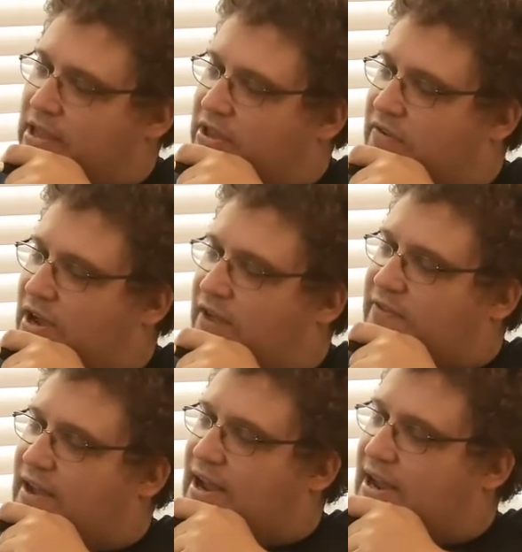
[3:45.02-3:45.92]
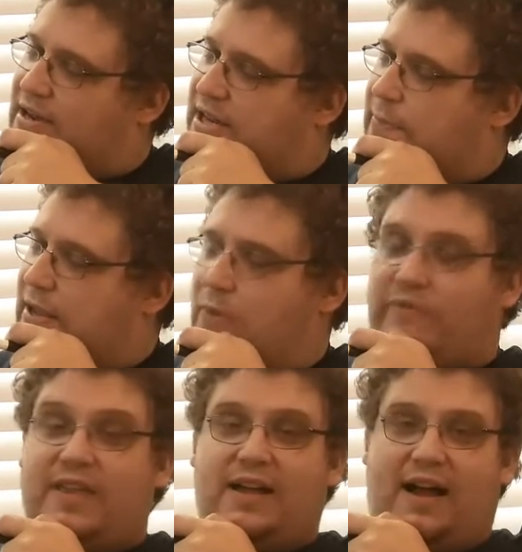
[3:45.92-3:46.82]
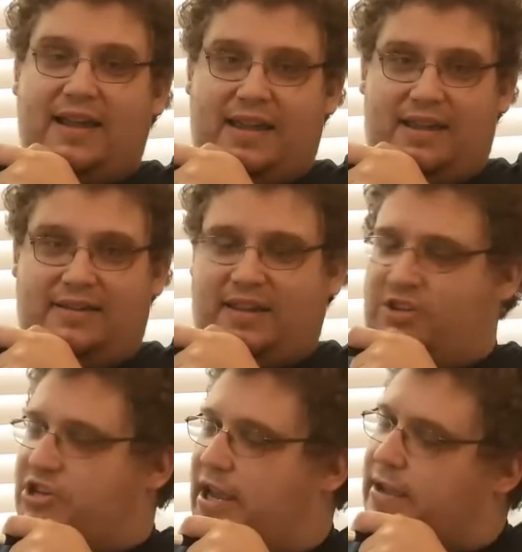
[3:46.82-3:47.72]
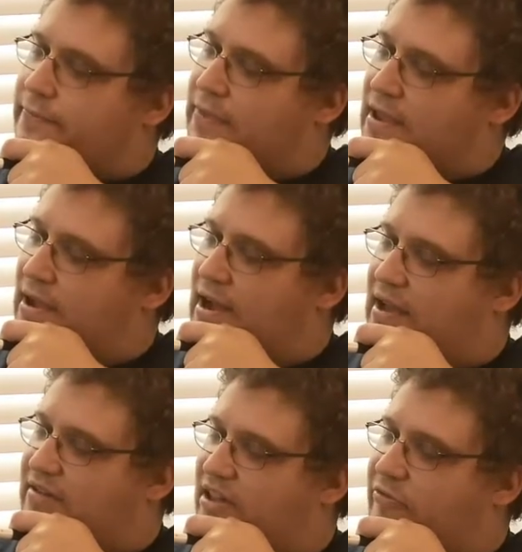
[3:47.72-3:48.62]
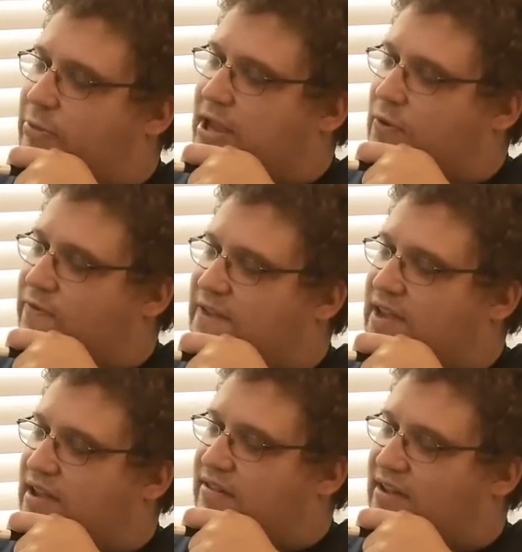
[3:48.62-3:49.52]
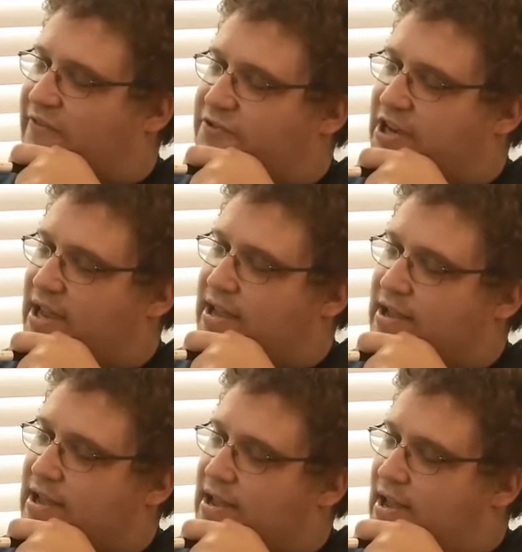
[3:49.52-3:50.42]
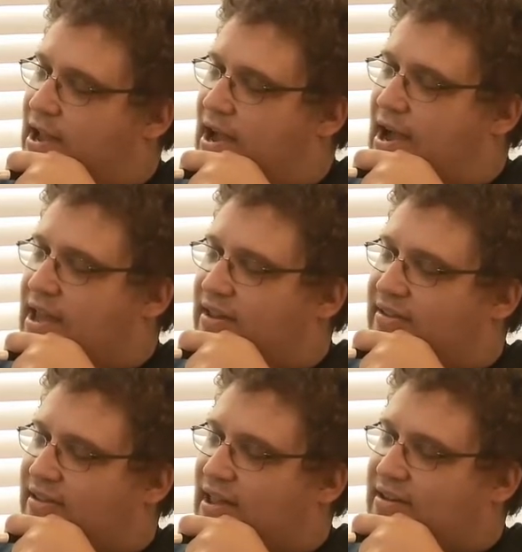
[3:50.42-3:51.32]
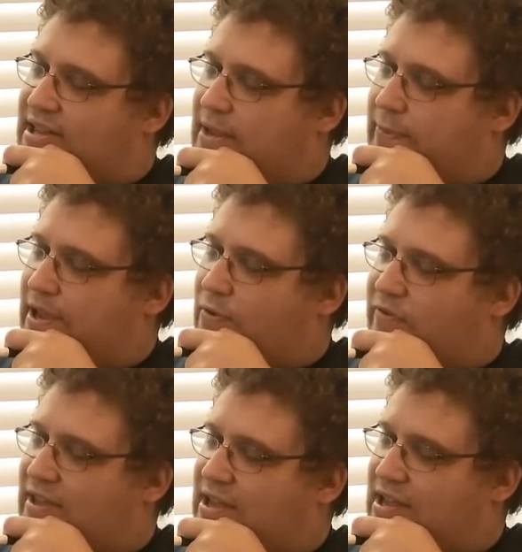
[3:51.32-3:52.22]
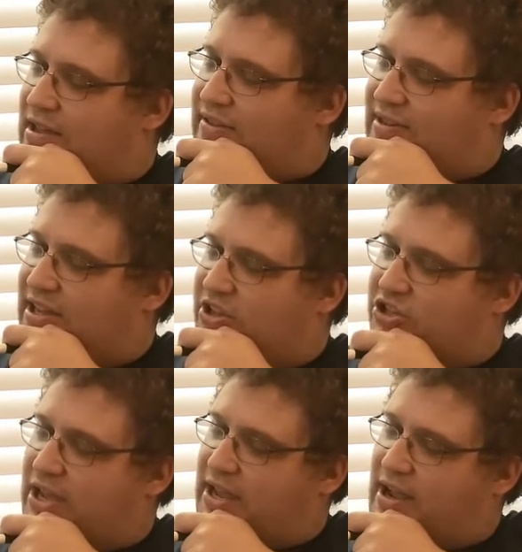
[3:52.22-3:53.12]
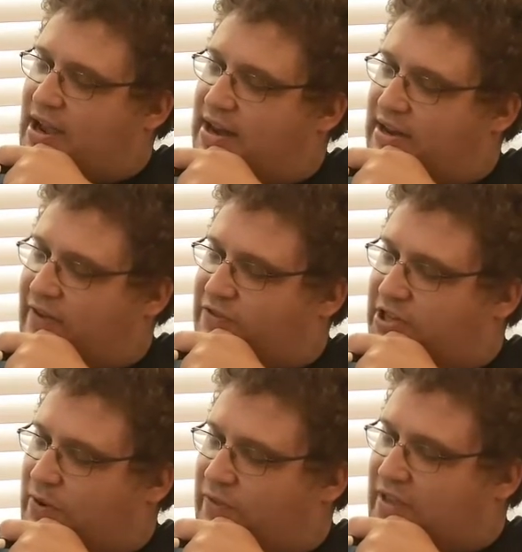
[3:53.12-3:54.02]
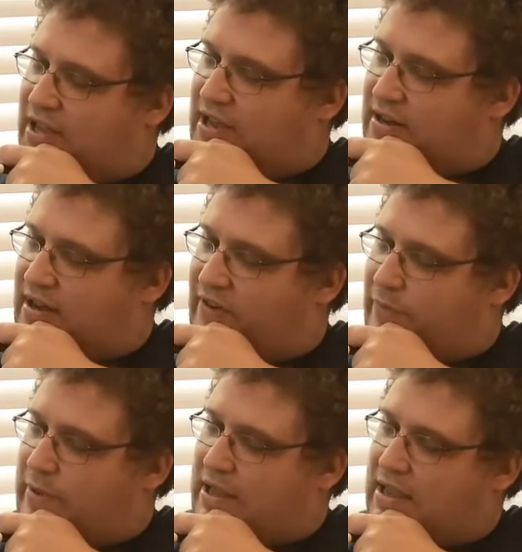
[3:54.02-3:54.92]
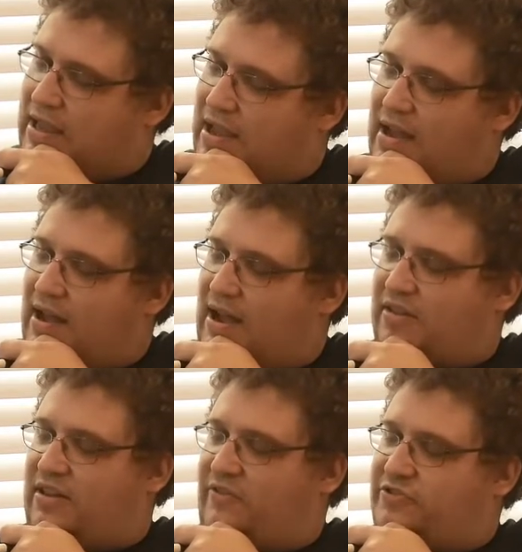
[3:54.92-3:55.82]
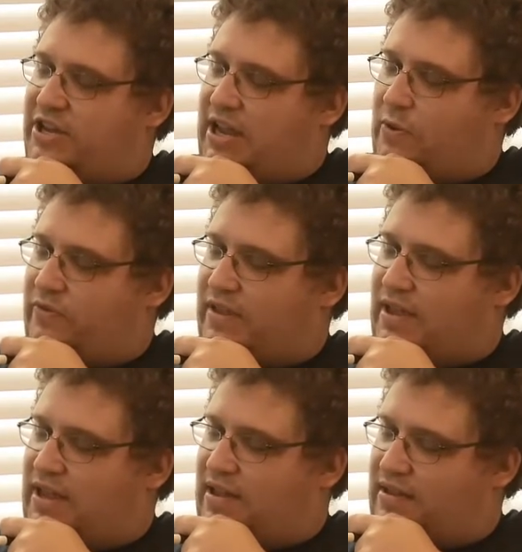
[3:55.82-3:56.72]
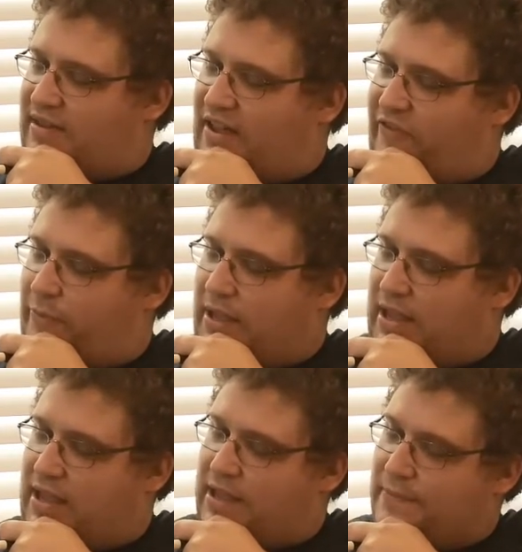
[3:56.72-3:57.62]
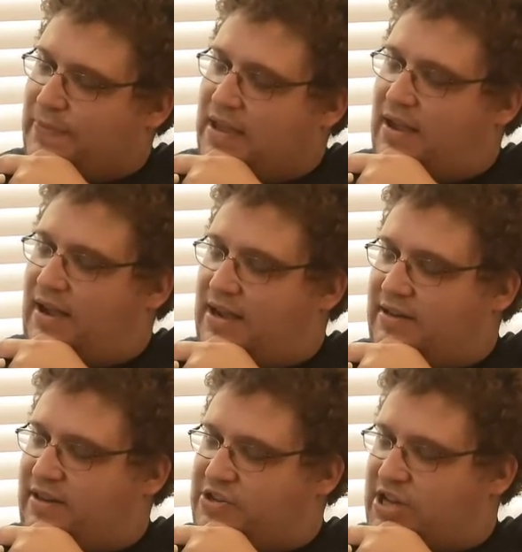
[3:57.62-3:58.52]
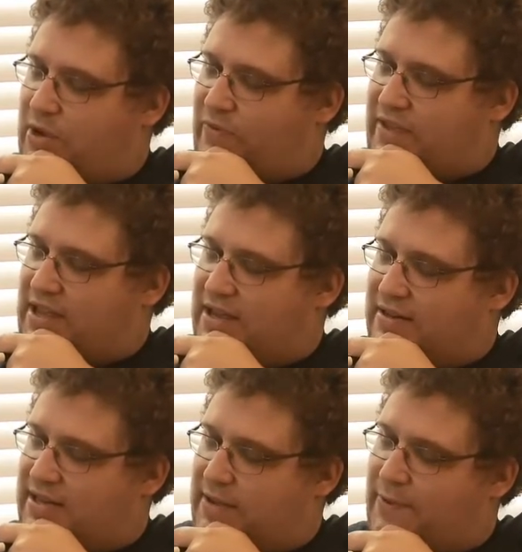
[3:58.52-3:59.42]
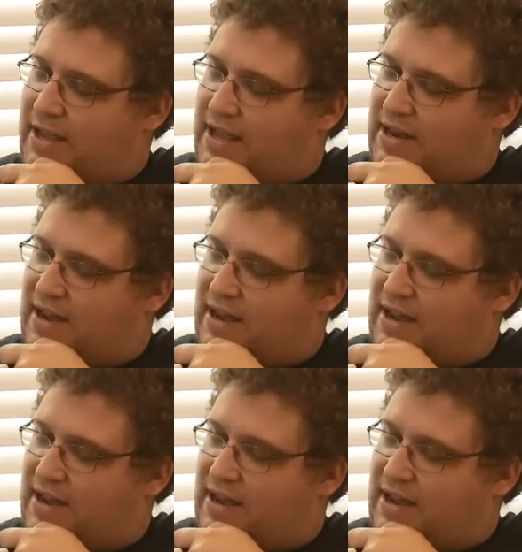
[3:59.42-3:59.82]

you got the INTP with the ENTJ, ISFP with the ESFJ, ISTP with the ESTJ, INFJ with the ENFP, ISFJ with the ESFP, INTJ with the ENTP, and